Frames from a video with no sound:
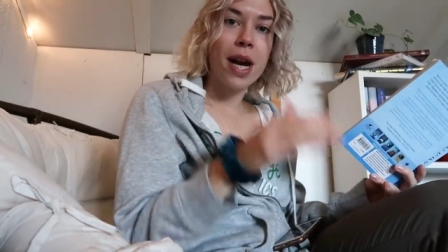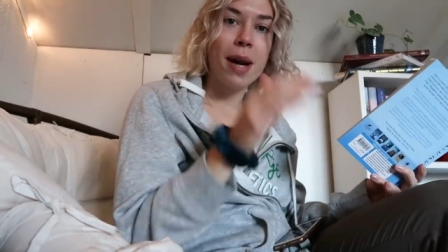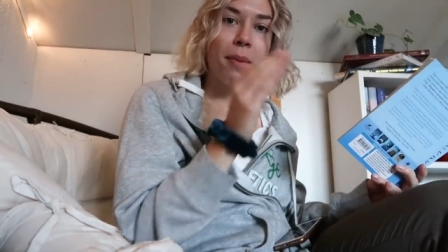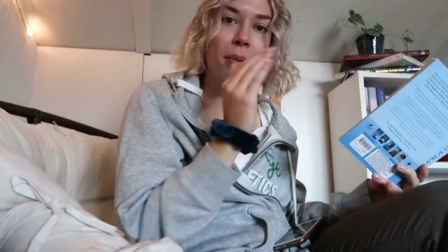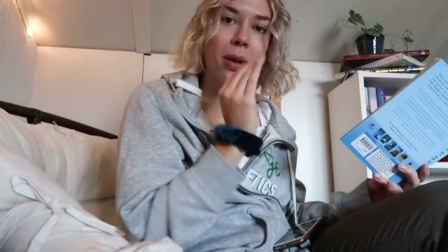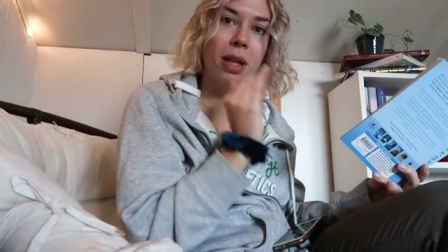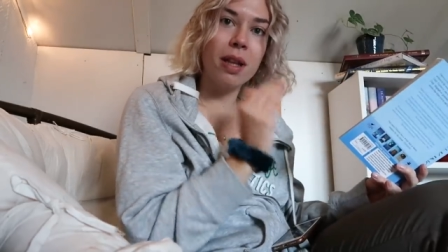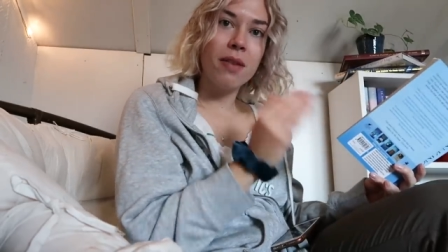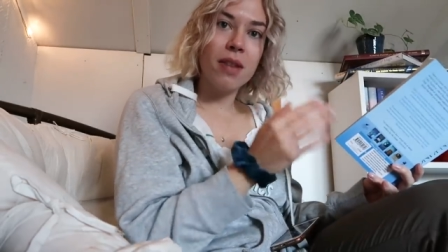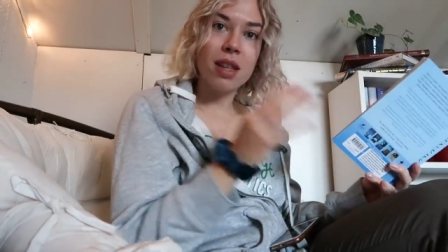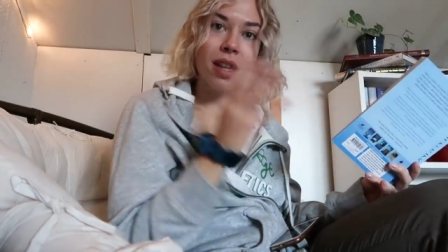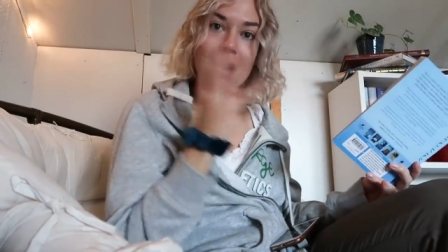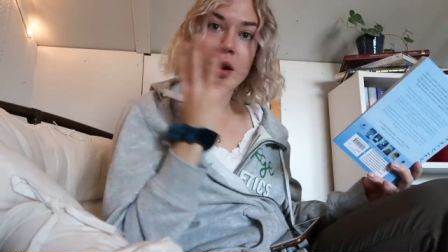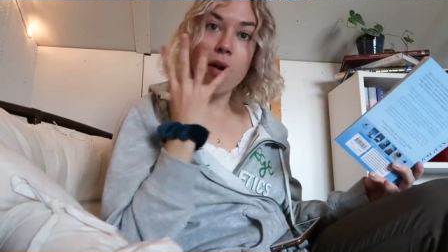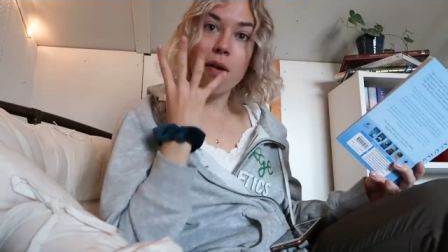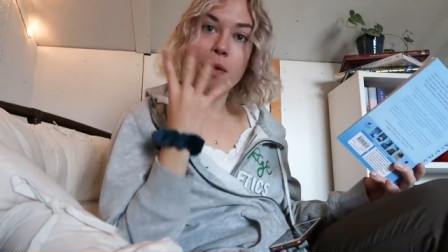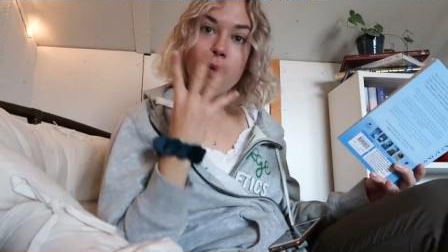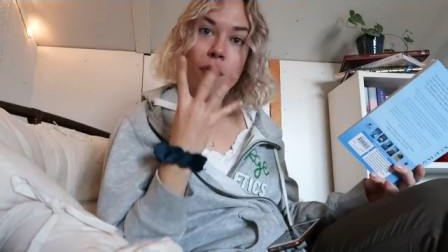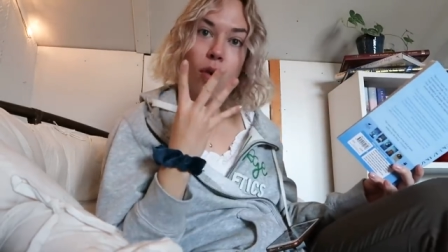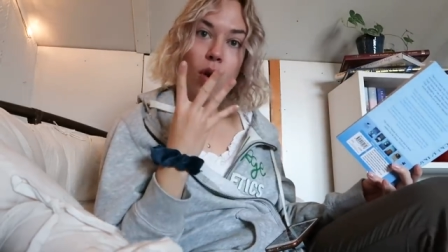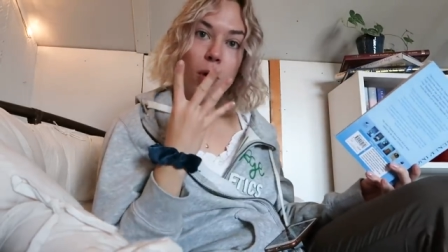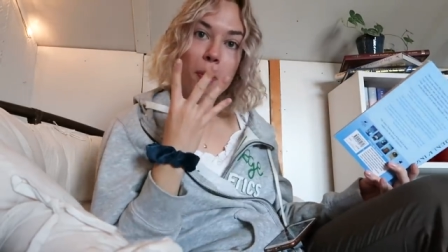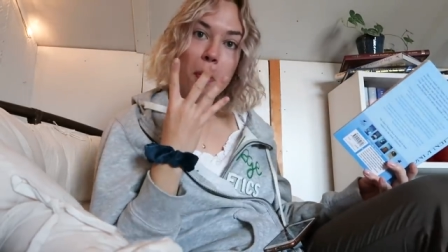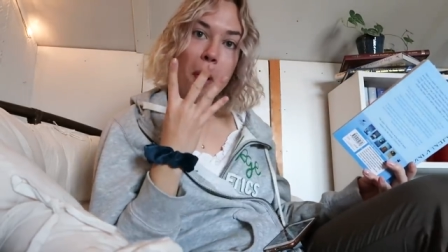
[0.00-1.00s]
I believe that there are
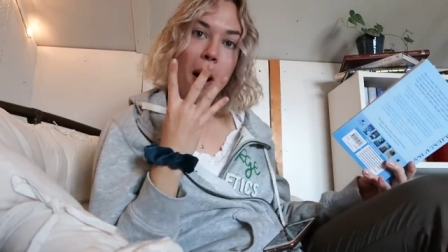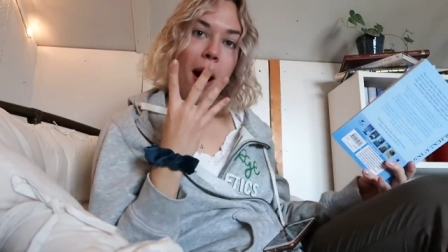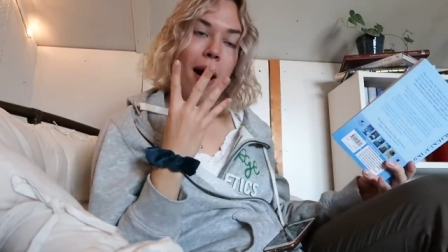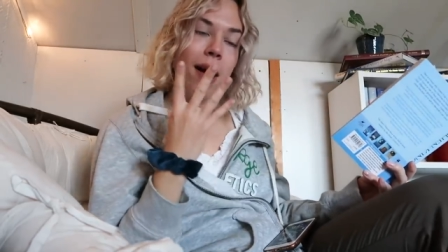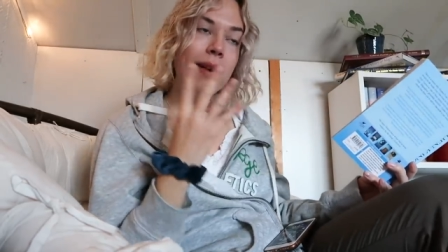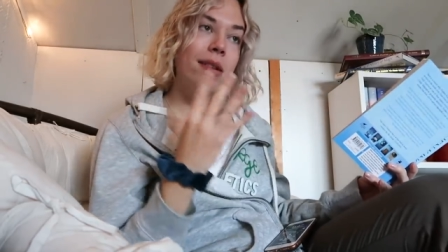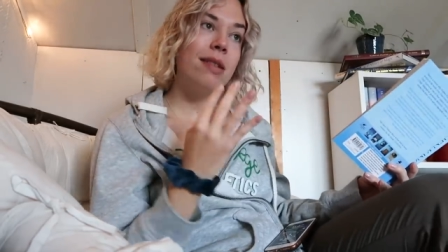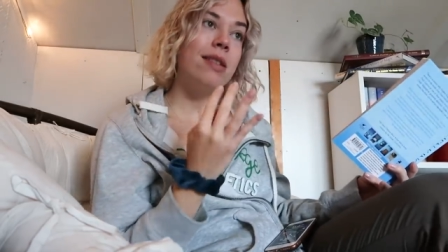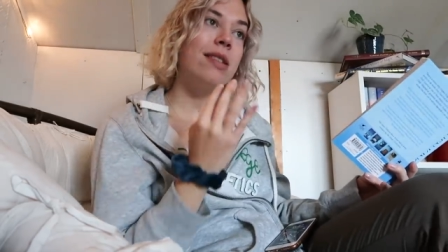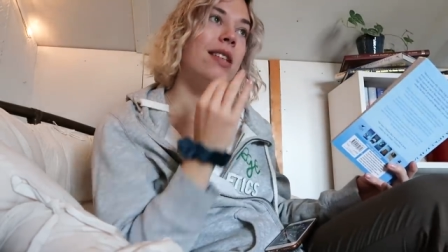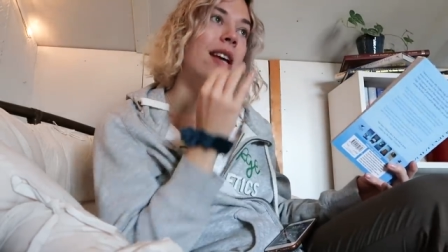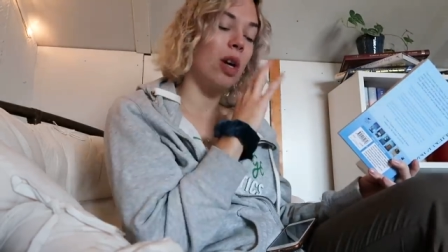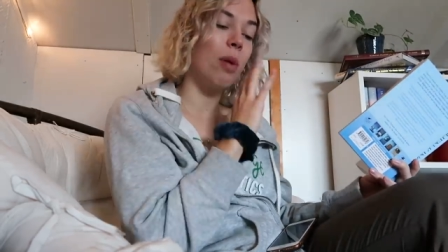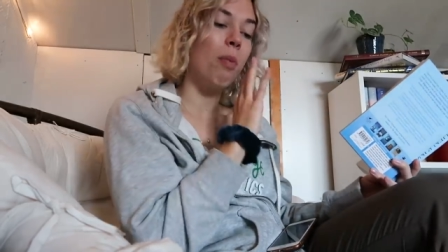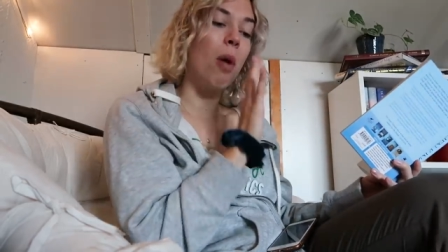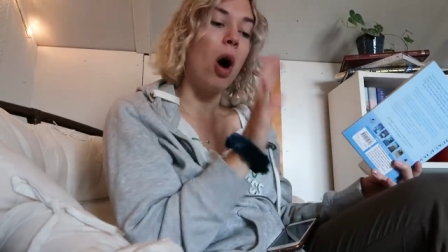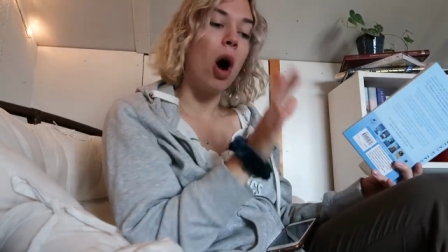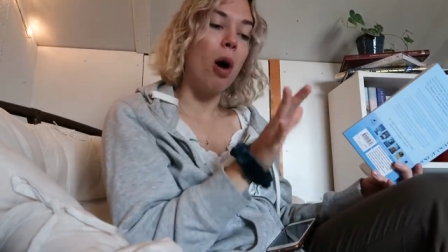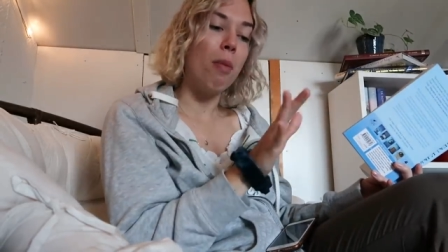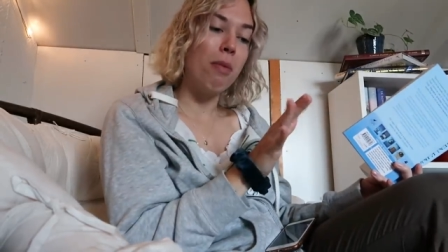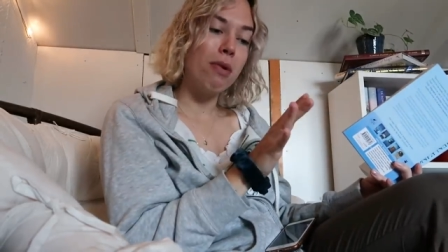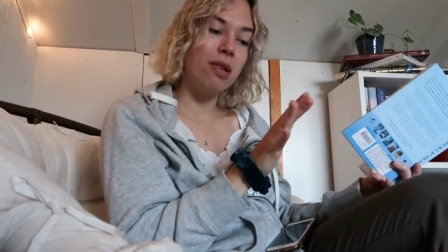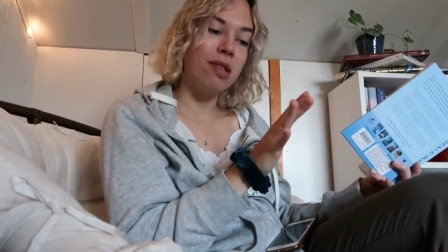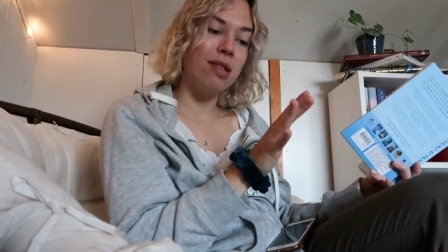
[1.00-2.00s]
four parts, so I'm
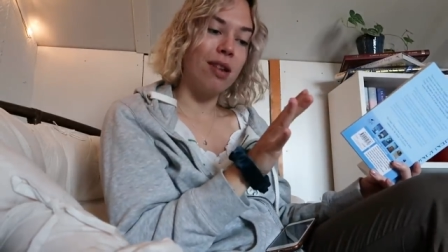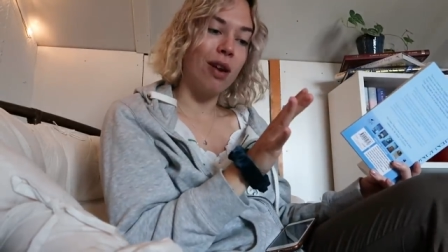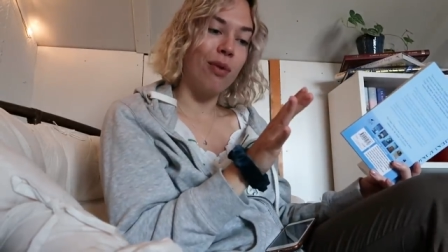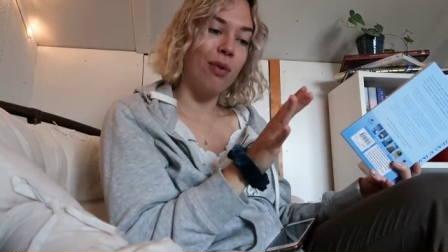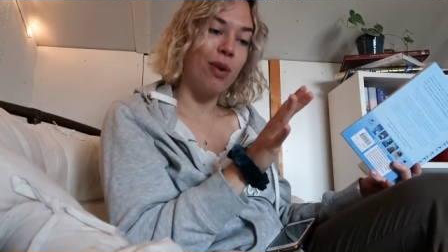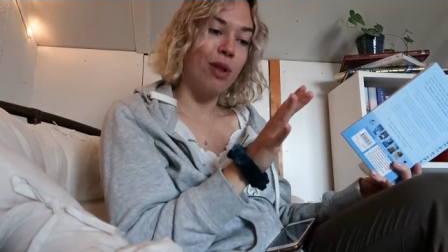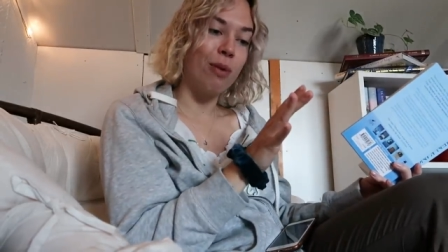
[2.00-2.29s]
almost done